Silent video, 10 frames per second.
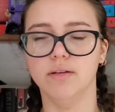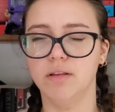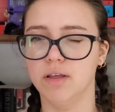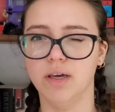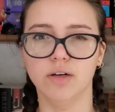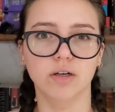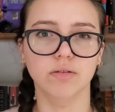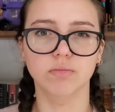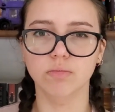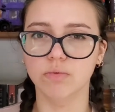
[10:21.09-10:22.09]
they
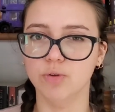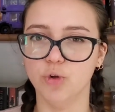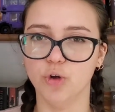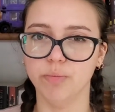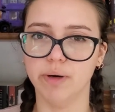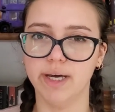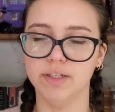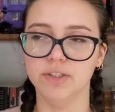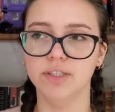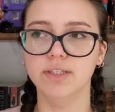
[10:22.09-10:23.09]
are
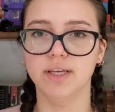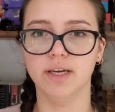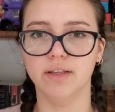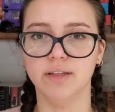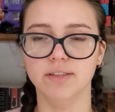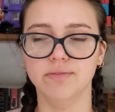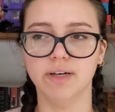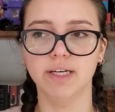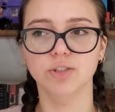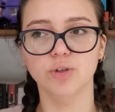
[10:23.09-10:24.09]
non-binary, they
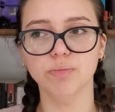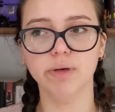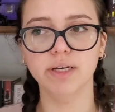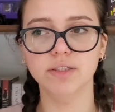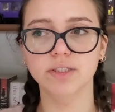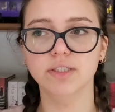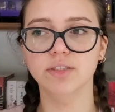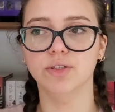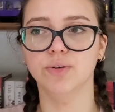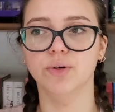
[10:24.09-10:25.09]
identify as non-binary,
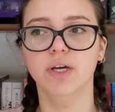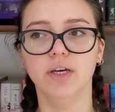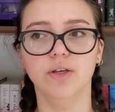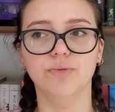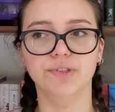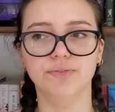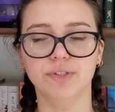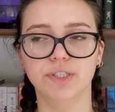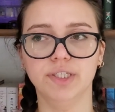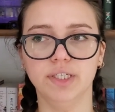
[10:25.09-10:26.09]
so it was
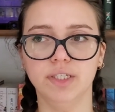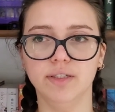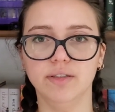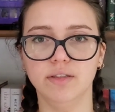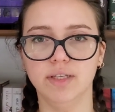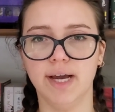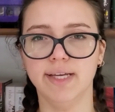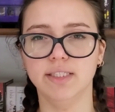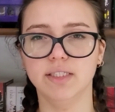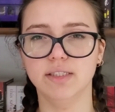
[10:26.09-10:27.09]
very
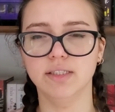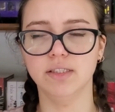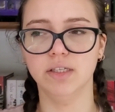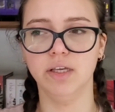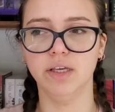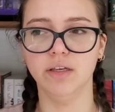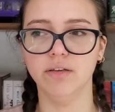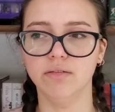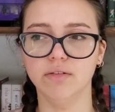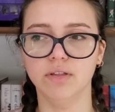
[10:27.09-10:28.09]
nice
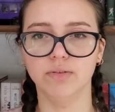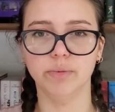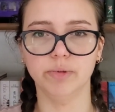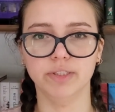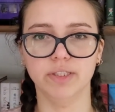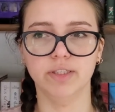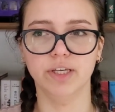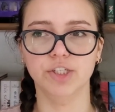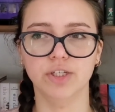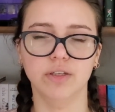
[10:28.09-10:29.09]
seeing the
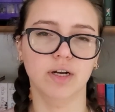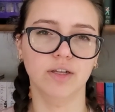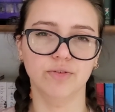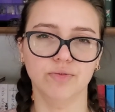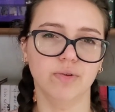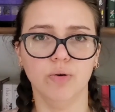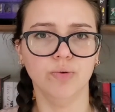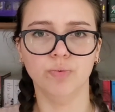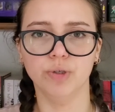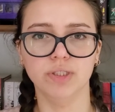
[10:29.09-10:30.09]
representation, kind of
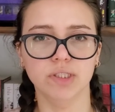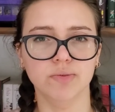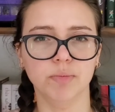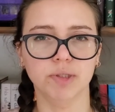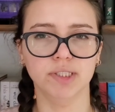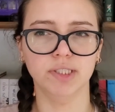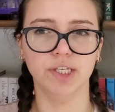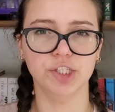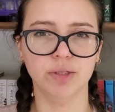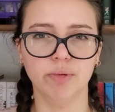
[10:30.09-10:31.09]
own voices
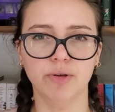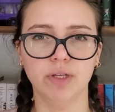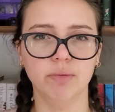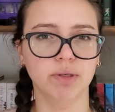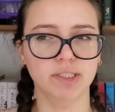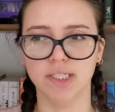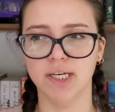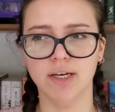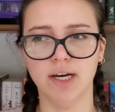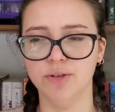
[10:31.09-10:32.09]
representation about that, because
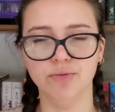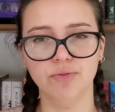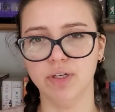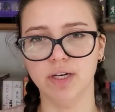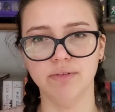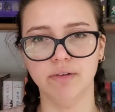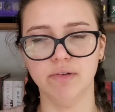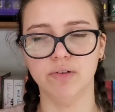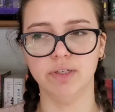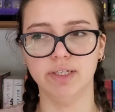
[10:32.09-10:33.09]
I don't think I've
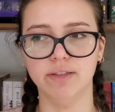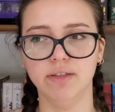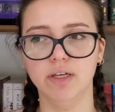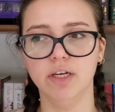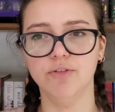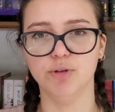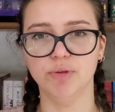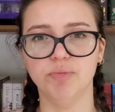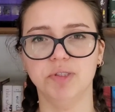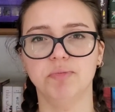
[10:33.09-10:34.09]
ever read from the
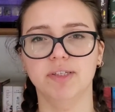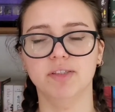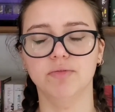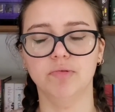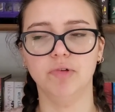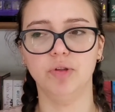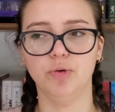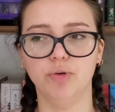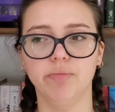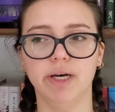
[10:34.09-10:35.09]
perspective of a
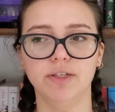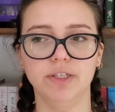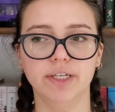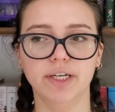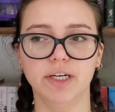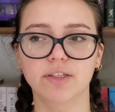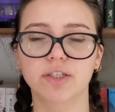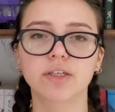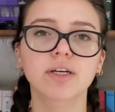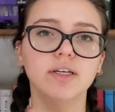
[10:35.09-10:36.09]
non-binary
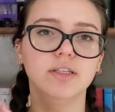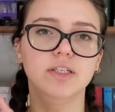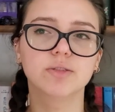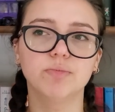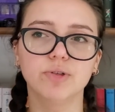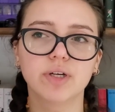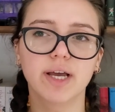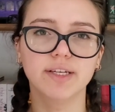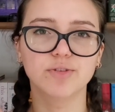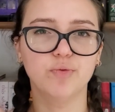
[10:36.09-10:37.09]
character. This book
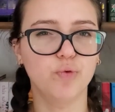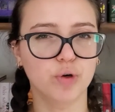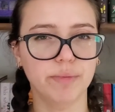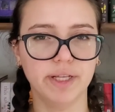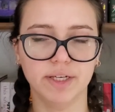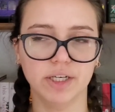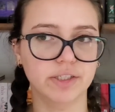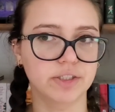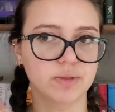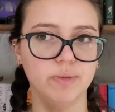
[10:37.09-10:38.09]
has 4 main
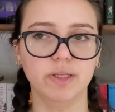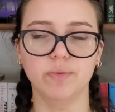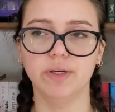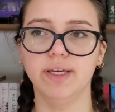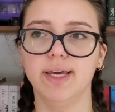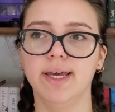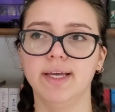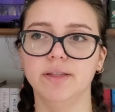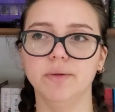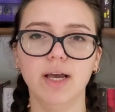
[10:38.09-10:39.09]
characters, by the way,
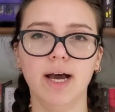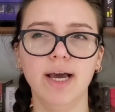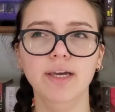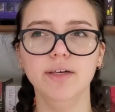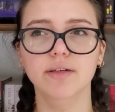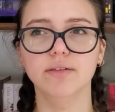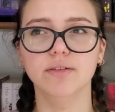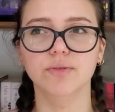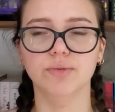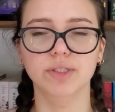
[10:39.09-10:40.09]
and I
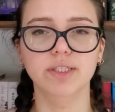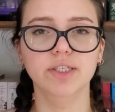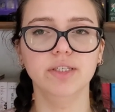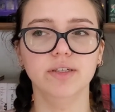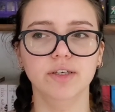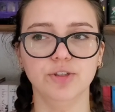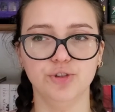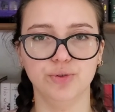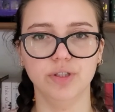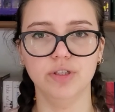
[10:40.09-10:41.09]
really
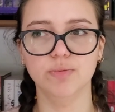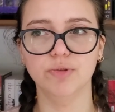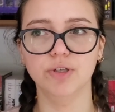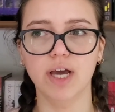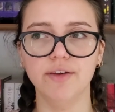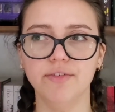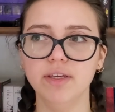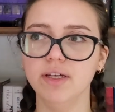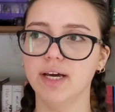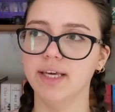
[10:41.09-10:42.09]
enjoyed this book. I
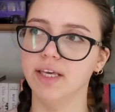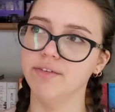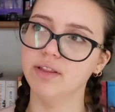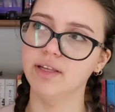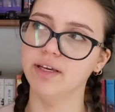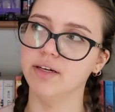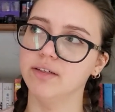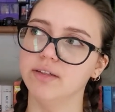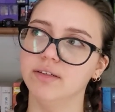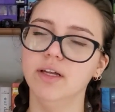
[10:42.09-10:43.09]
think I gave it like
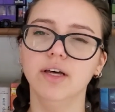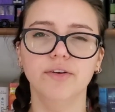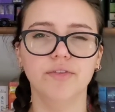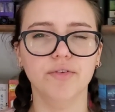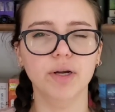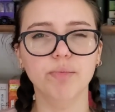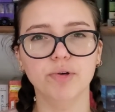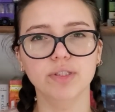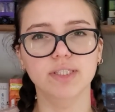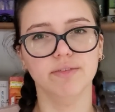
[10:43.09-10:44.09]
a
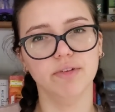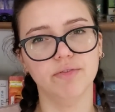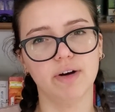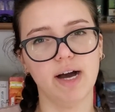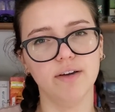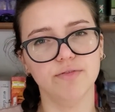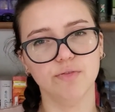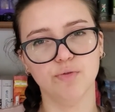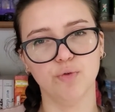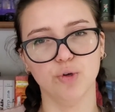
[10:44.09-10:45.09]
3.75,
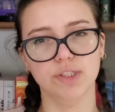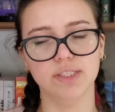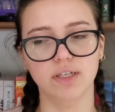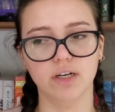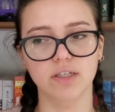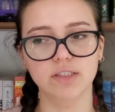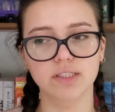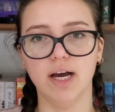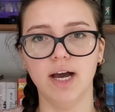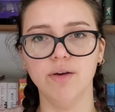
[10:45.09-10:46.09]
4 stars.
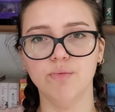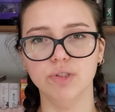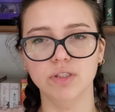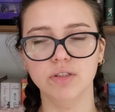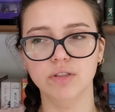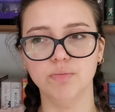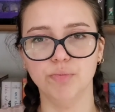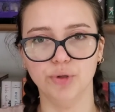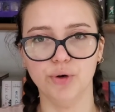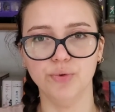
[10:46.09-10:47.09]
I wasn't
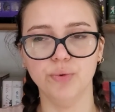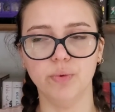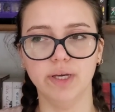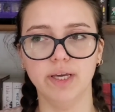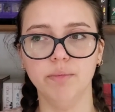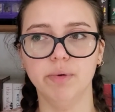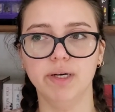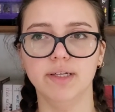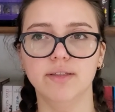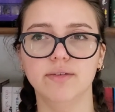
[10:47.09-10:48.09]
blown away,
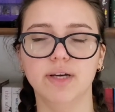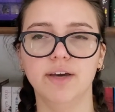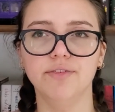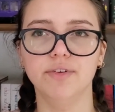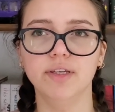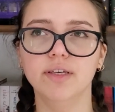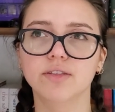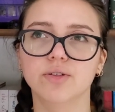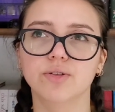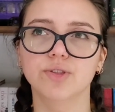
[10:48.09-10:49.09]
but I think
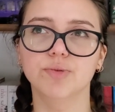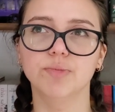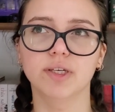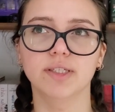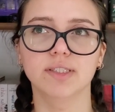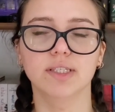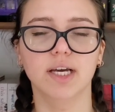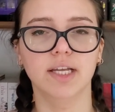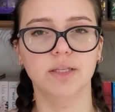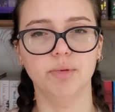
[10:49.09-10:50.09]
it's also because
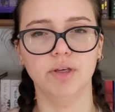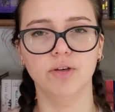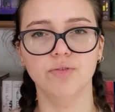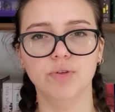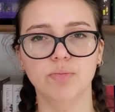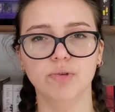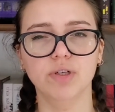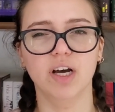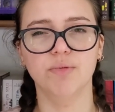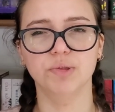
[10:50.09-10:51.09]
at the beginning of the book
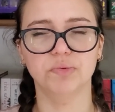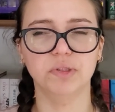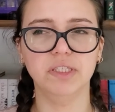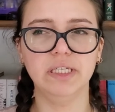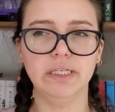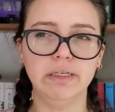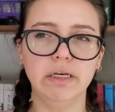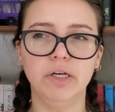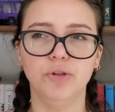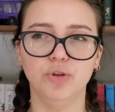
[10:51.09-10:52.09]
I was really
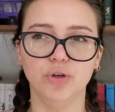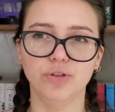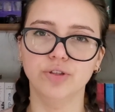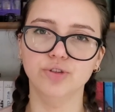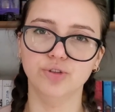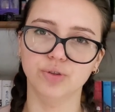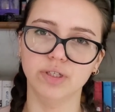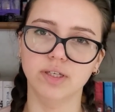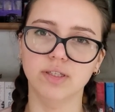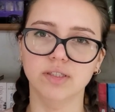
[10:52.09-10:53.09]
not enjoying
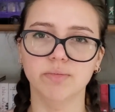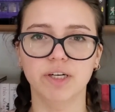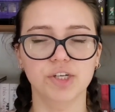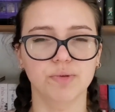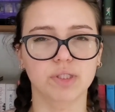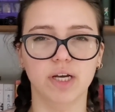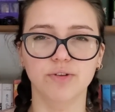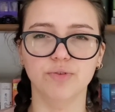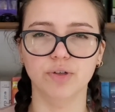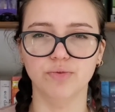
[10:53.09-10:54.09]
it as much. I was kind
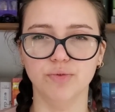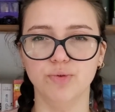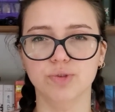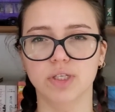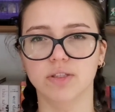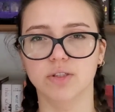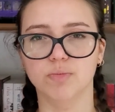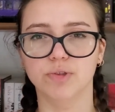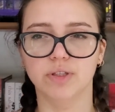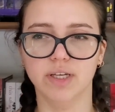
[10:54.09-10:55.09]
of confused, and this
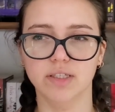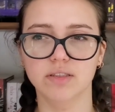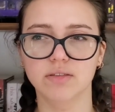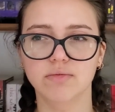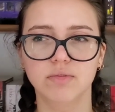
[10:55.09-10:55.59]
book does